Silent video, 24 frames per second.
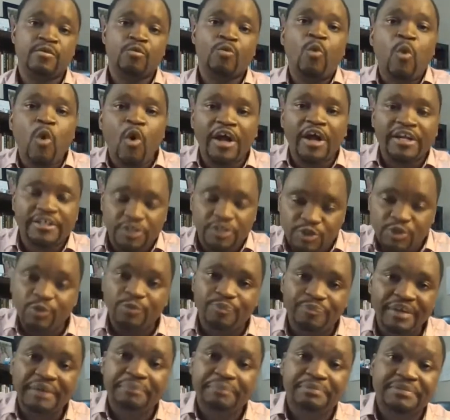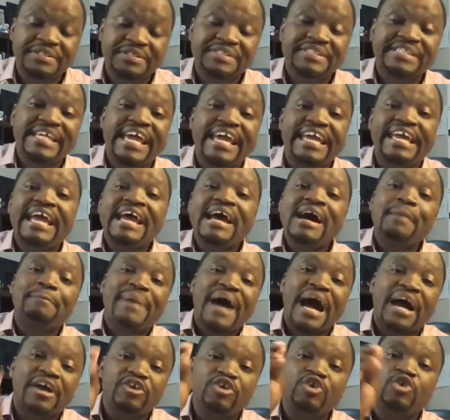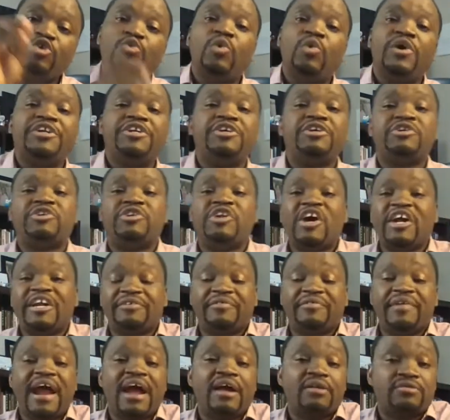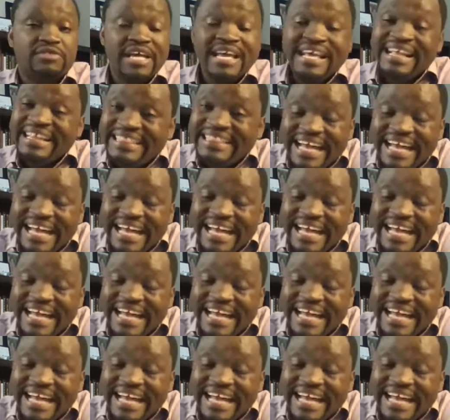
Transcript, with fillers: What do people say about you when you're not around?